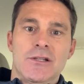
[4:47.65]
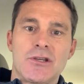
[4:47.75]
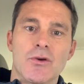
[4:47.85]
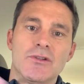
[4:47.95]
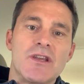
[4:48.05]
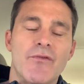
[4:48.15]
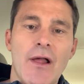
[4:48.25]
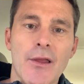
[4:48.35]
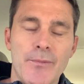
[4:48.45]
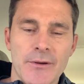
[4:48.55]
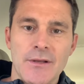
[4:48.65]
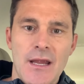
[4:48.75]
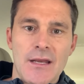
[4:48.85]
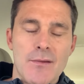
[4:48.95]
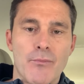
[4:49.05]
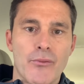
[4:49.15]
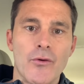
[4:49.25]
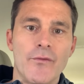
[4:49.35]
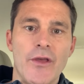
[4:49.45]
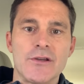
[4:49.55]
to develop and
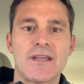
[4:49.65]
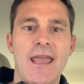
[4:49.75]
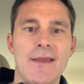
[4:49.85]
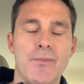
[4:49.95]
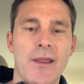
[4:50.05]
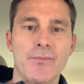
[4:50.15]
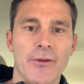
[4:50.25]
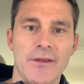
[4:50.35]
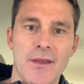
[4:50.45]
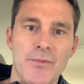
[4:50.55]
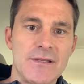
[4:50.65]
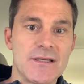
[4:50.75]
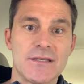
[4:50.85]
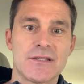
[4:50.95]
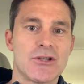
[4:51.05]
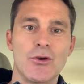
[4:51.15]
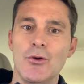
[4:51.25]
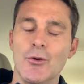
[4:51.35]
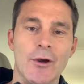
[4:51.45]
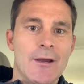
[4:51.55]
improve those key people in the business,
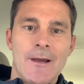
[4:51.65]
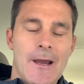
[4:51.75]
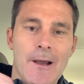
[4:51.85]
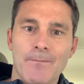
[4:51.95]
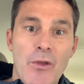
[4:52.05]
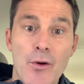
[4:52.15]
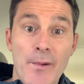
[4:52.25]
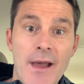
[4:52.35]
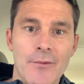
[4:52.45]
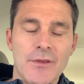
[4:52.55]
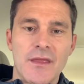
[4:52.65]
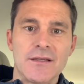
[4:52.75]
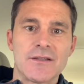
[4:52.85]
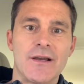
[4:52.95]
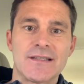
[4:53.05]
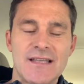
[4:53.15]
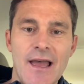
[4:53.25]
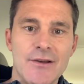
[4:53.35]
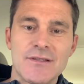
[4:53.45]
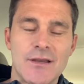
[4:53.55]
to help out with things like
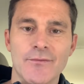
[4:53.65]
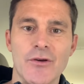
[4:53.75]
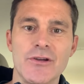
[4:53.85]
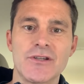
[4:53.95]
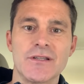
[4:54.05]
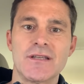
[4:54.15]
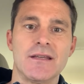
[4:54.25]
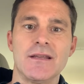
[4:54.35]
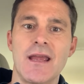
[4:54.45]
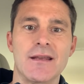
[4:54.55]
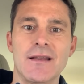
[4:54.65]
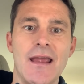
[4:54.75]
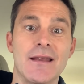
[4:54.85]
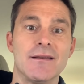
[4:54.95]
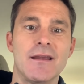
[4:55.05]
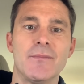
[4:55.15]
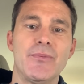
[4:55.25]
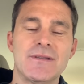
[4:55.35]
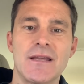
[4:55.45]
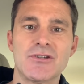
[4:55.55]
sales, conversions, and
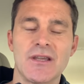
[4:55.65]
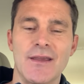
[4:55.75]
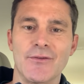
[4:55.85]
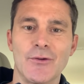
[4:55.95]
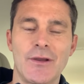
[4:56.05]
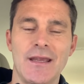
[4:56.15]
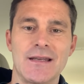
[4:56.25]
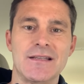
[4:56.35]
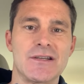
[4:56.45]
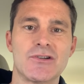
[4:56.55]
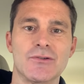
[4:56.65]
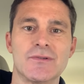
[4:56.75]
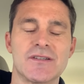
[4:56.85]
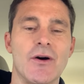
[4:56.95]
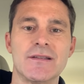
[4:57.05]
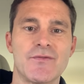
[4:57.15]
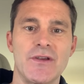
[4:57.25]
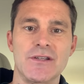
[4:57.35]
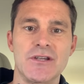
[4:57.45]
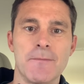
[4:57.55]
potentially even looking at additional sites for
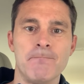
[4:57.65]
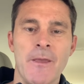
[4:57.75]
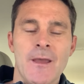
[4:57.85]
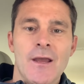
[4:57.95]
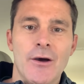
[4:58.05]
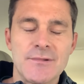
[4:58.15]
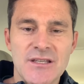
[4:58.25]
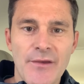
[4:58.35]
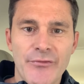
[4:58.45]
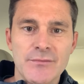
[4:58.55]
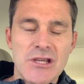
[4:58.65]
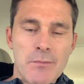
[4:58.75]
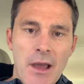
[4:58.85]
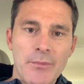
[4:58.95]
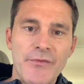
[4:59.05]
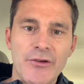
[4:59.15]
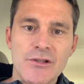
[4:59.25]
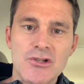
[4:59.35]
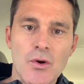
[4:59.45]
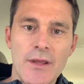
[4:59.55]
your gym. I'm Steve from Gym Hub. If you
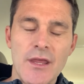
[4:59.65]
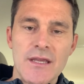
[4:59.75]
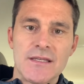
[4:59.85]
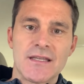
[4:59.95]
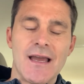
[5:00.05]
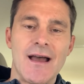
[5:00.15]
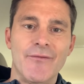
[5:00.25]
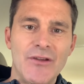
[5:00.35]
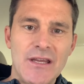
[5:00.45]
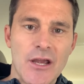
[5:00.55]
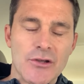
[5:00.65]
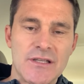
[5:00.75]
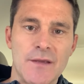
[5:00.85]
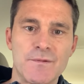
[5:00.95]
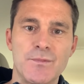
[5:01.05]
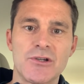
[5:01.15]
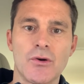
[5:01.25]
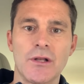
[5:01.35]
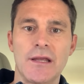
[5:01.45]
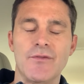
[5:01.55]
enjoy these video tips, be
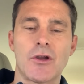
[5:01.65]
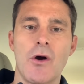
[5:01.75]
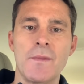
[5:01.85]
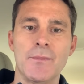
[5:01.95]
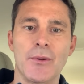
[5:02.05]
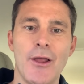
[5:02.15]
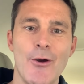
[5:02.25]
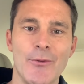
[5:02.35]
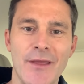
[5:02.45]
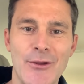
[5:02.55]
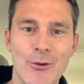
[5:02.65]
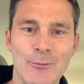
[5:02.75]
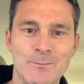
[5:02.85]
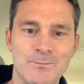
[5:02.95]
sure to leave a comment below. Thank you.